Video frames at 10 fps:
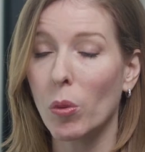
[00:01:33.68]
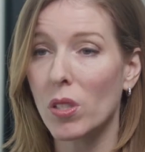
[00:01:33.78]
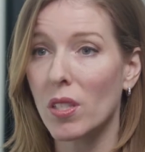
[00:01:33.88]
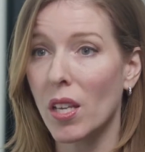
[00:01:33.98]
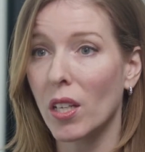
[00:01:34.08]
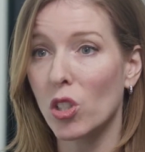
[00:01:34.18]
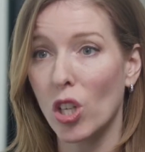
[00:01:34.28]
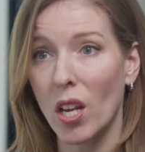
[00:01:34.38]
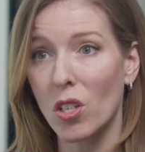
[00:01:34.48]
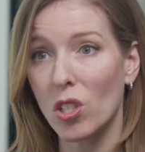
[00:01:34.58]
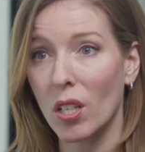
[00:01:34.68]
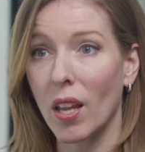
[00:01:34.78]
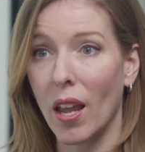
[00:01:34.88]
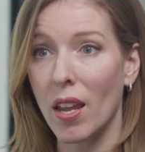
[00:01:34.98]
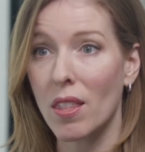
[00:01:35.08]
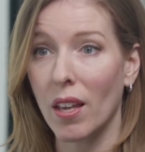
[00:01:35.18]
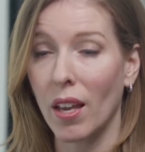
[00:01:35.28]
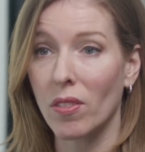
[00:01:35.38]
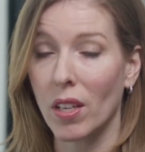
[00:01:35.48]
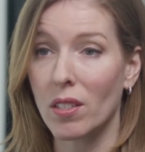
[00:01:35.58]
We're seeing a change today in
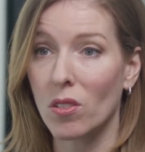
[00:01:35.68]
that they